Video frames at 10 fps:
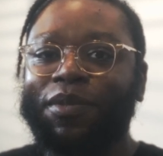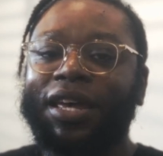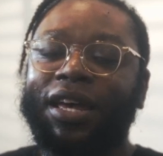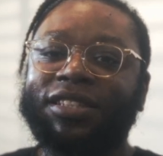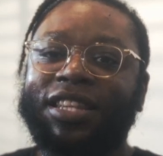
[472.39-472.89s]

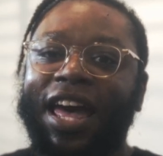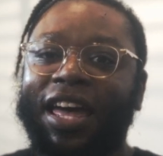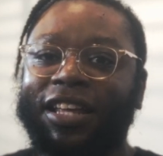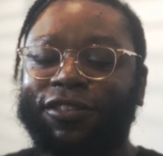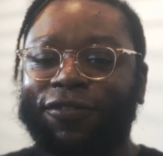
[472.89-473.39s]
is that
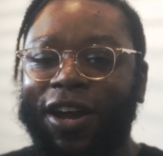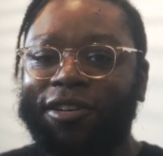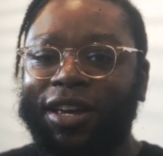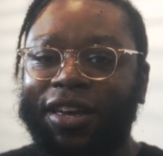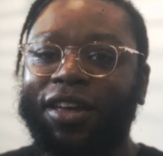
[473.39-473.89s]
it's
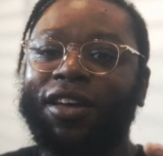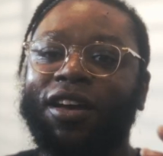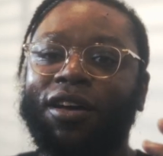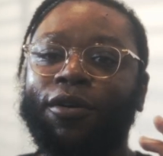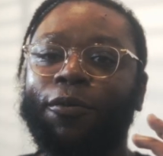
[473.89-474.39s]
very
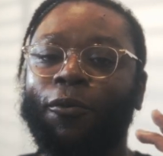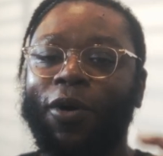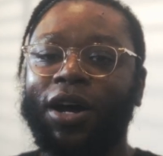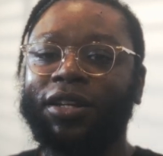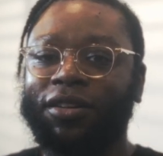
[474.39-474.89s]

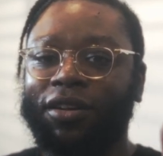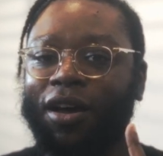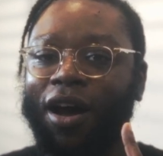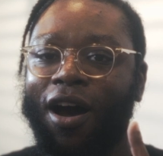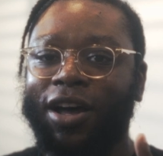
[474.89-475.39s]
one
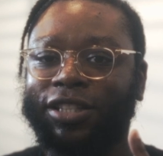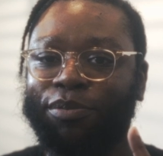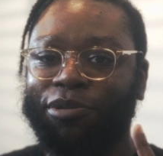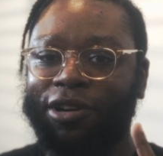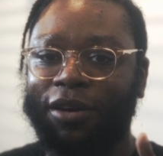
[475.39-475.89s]
cost
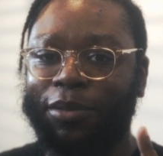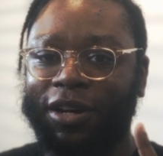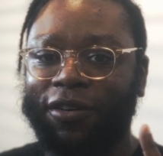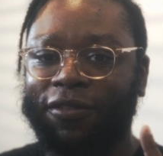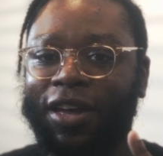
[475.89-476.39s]

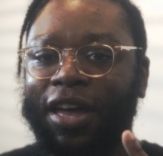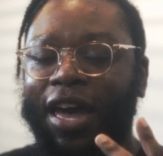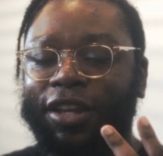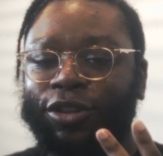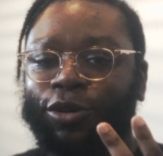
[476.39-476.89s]
prohibitive
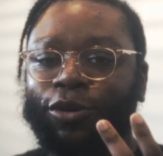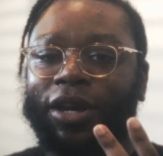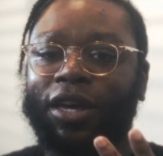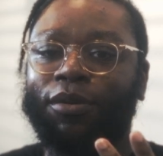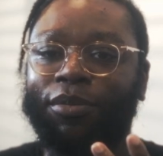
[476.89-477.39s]
and two
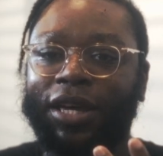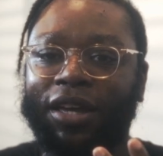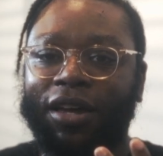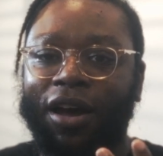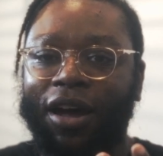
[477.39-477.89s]
it can
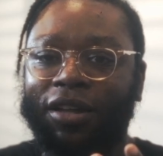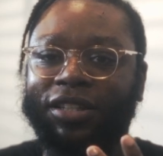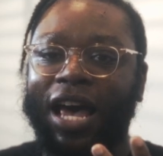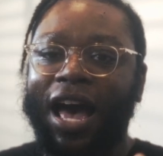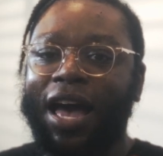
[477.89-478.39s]
be uh,
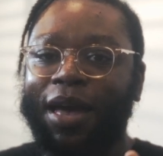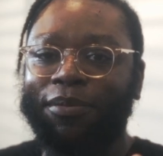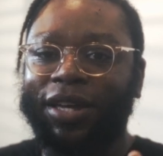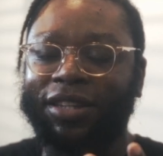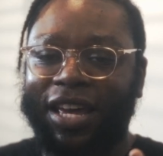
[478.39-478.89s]
time
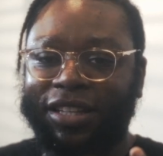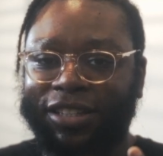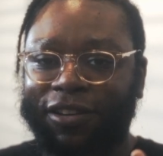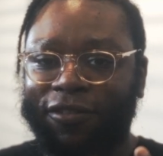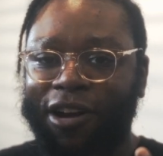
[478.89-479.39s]

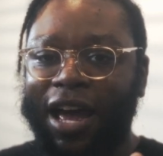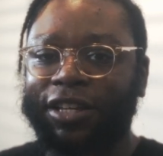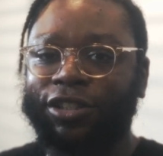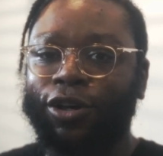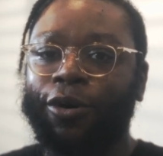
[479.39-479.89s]
intensive right
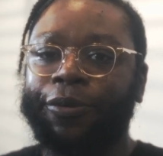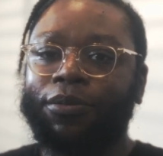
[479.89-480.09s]
so